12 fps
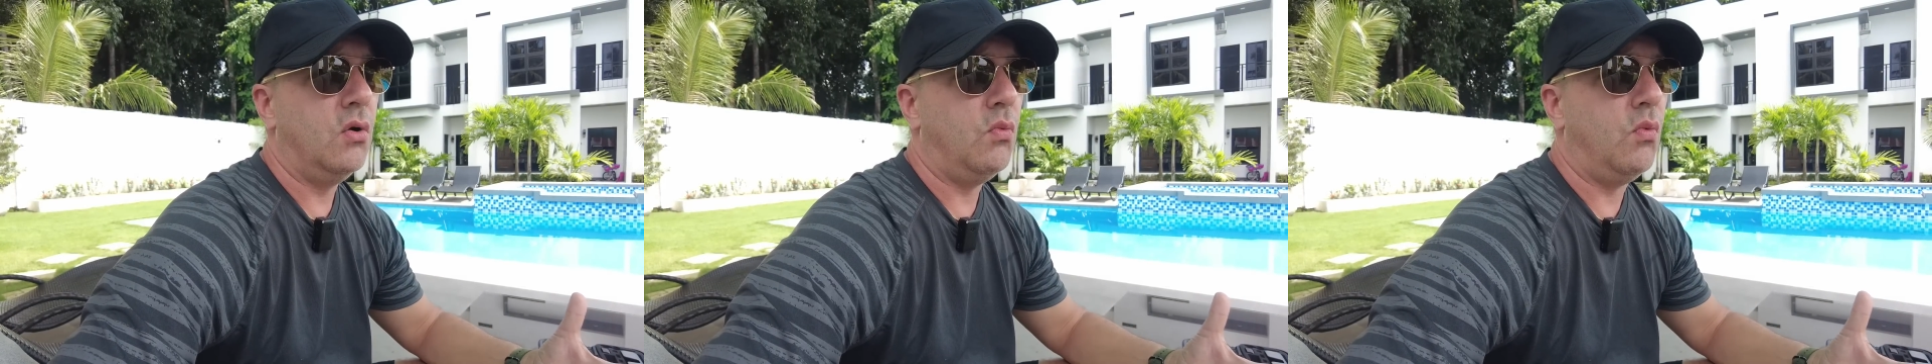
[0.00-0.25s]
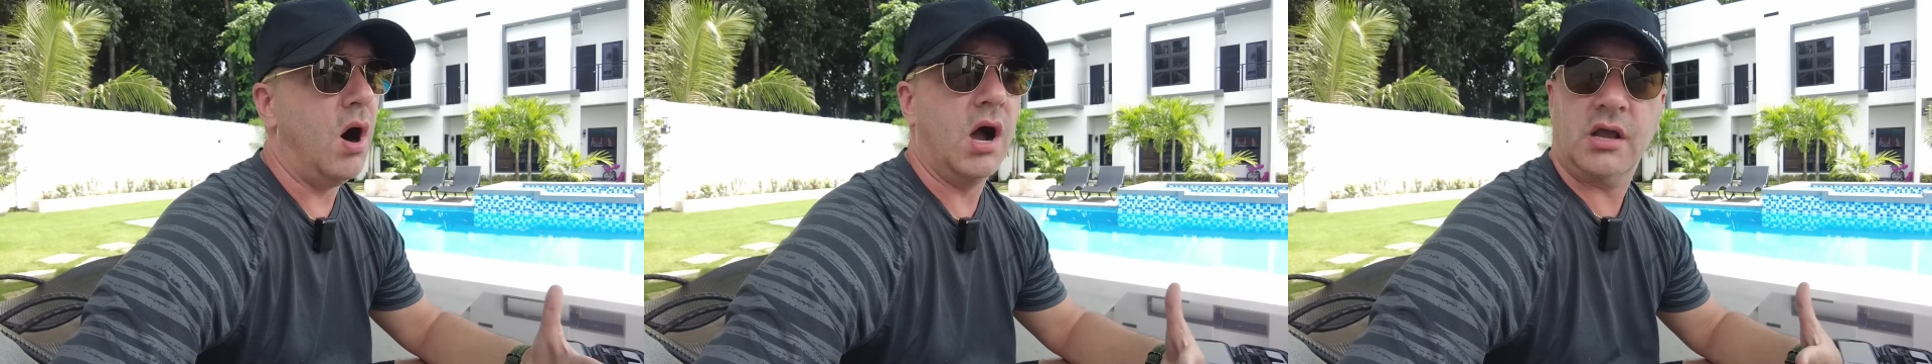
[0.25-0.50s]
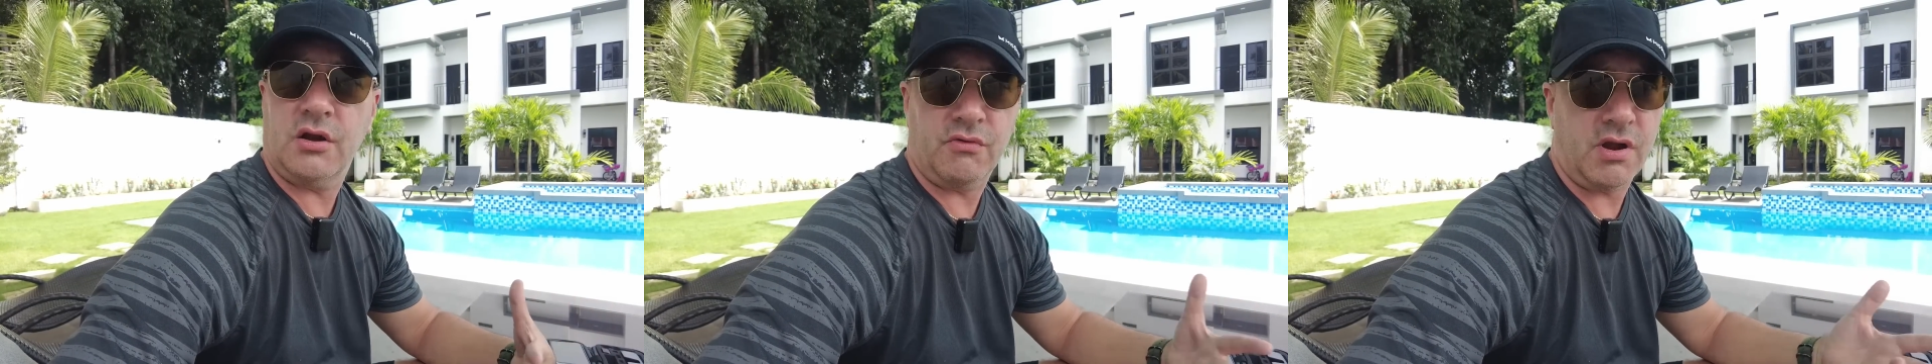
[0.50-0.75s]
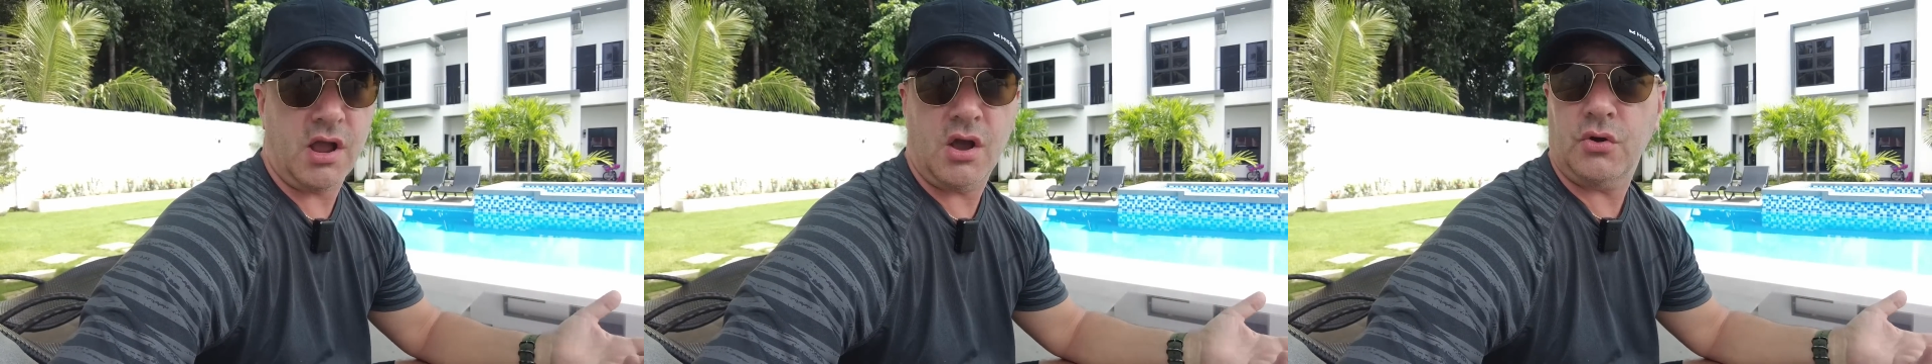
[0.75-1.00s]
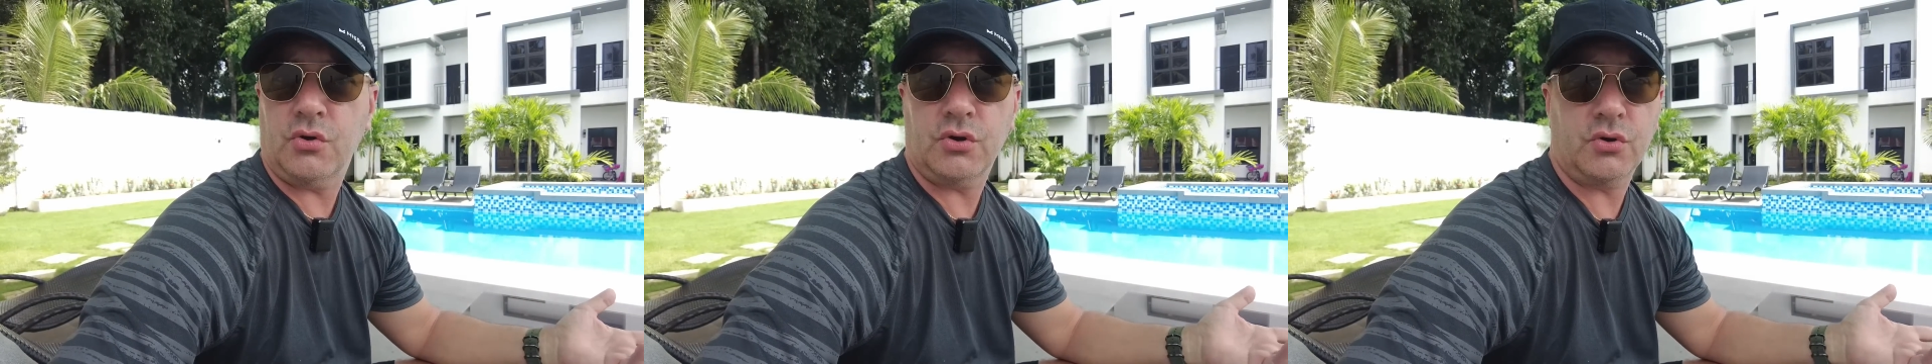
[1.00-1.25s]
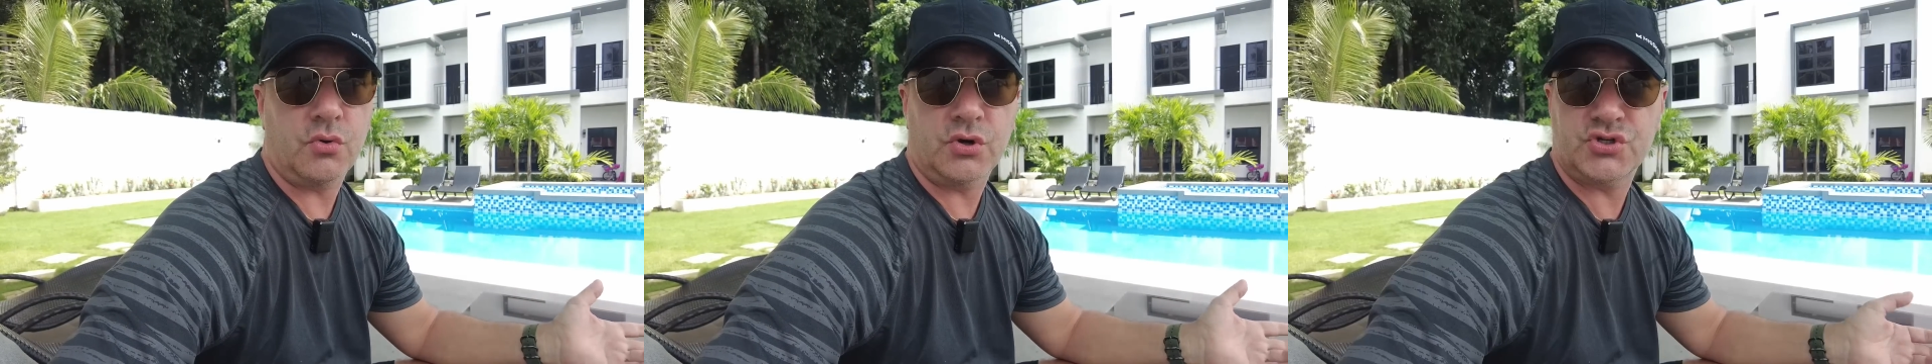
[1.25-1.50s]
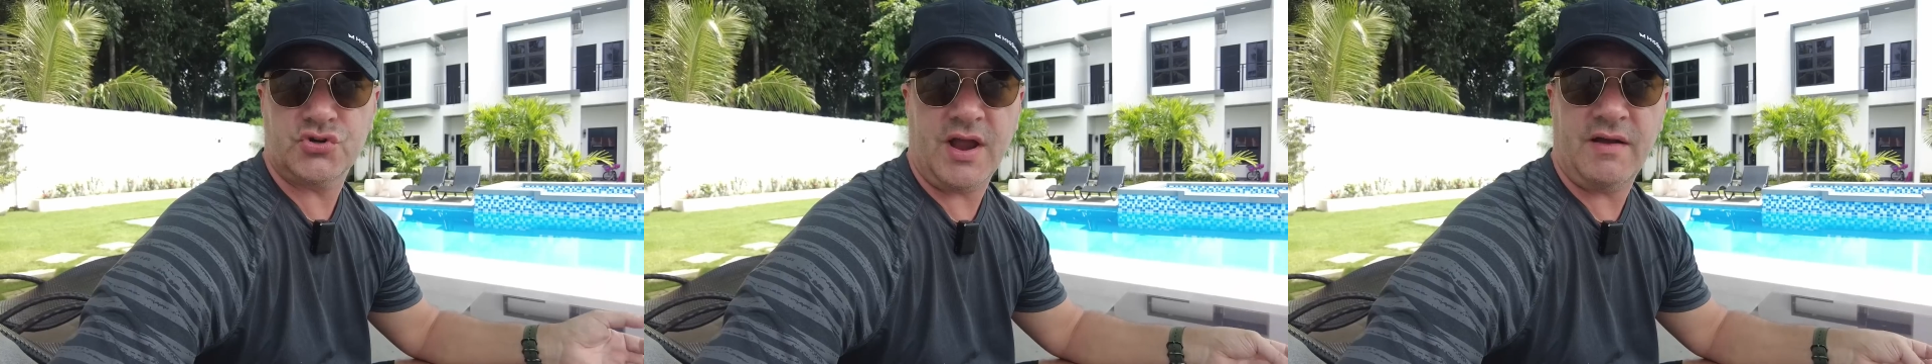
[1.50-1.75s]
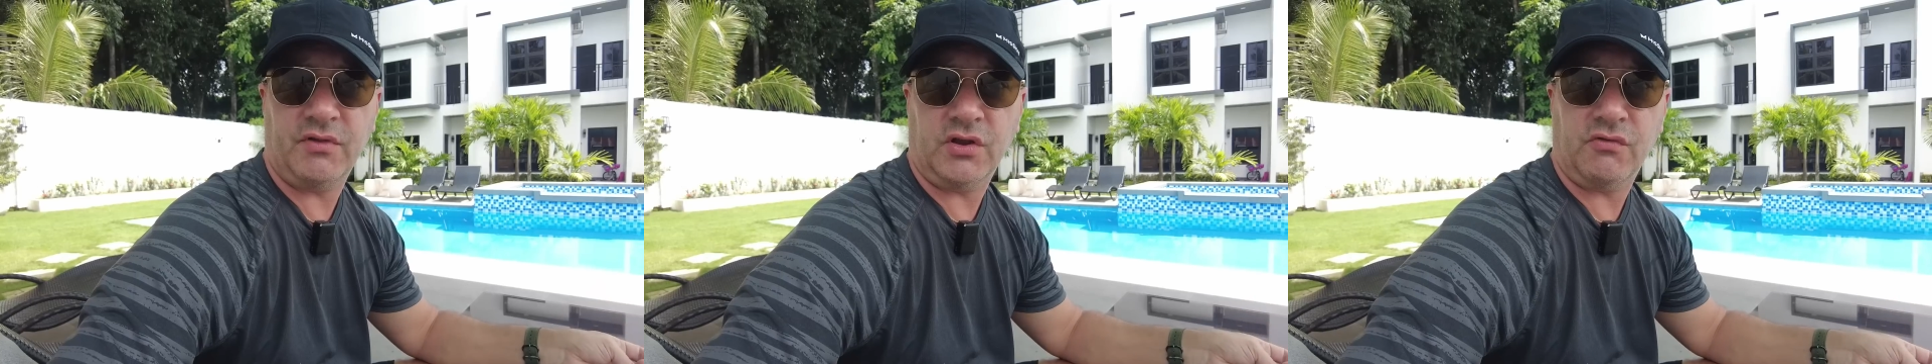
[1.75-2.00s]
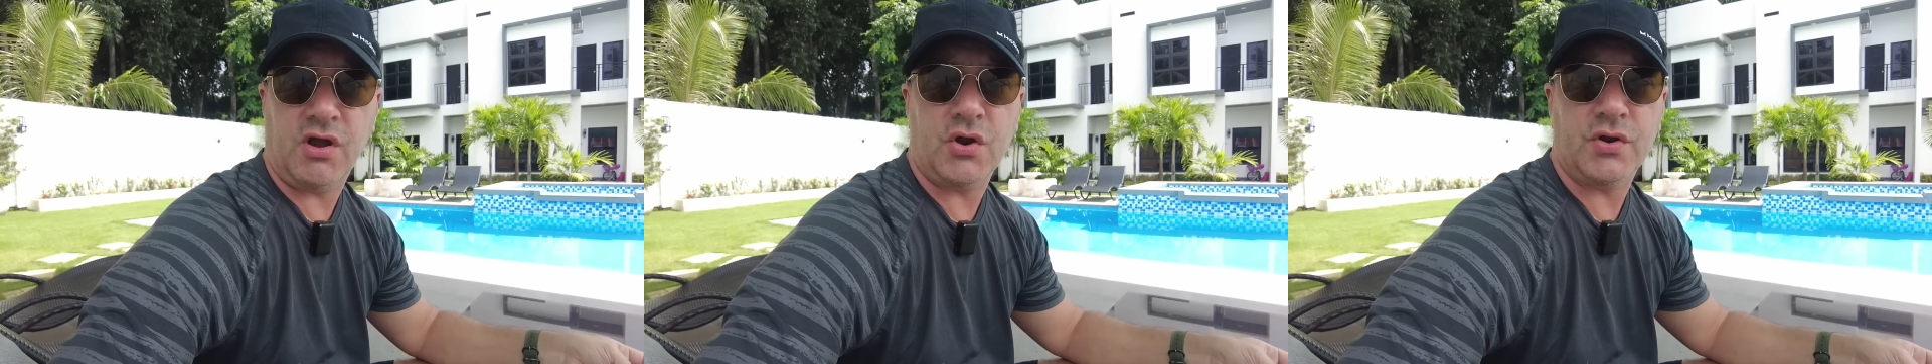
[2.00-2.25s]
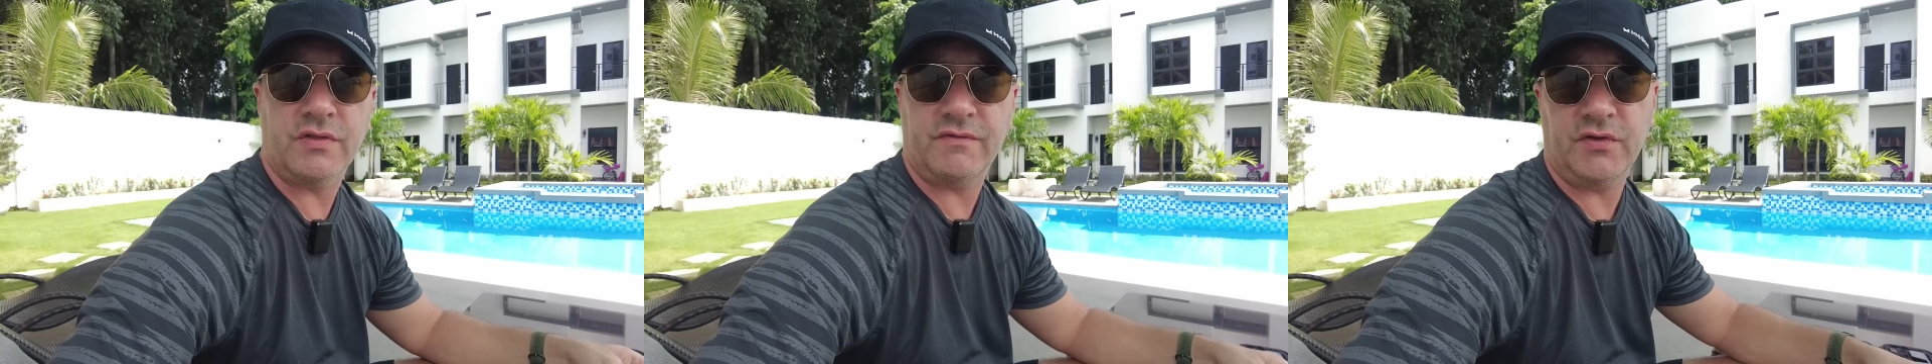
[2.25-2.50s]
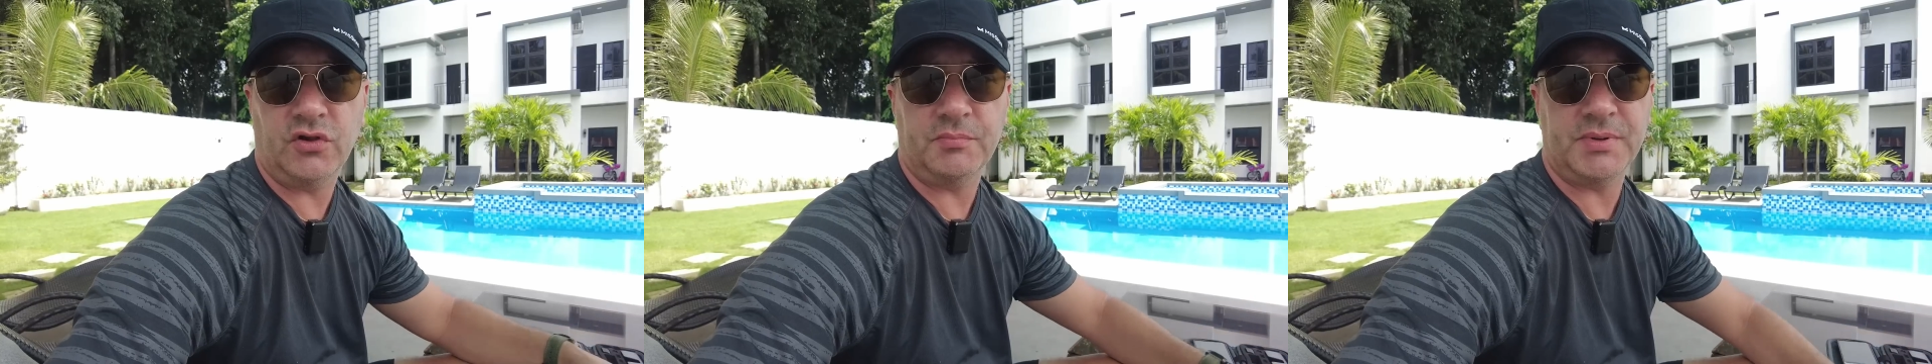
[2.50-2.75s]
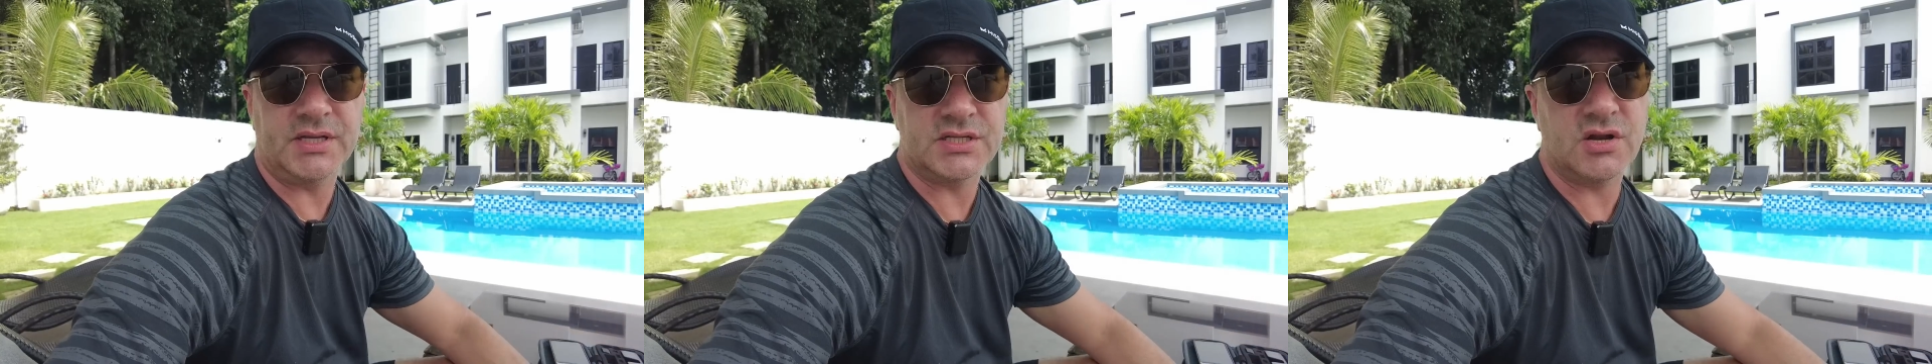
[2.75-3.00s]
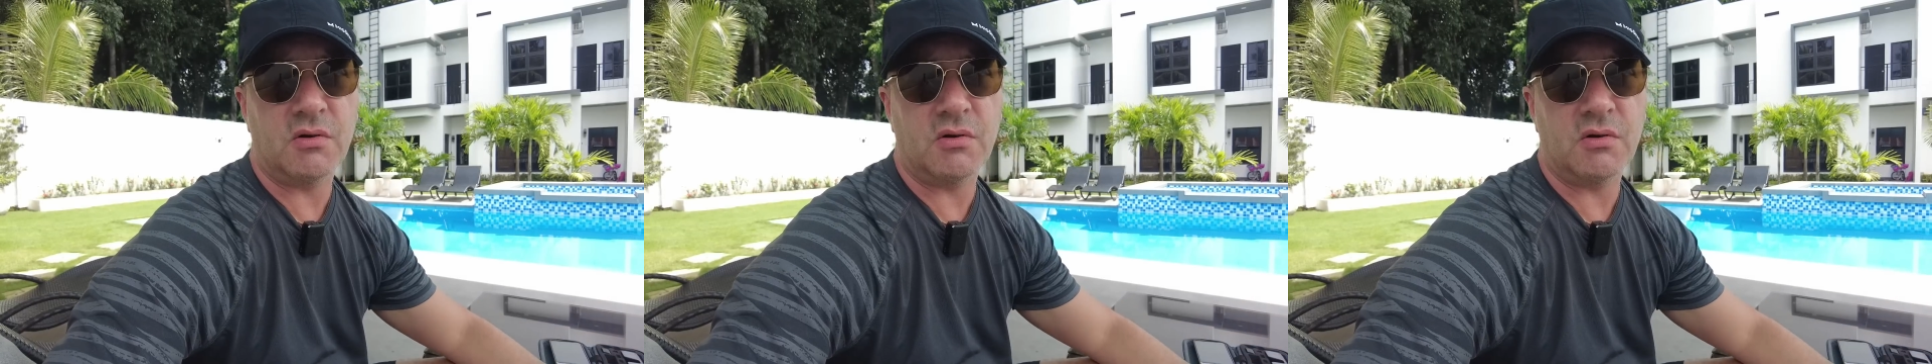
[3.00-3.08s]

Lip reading: walking around or traveling around in the Philippines.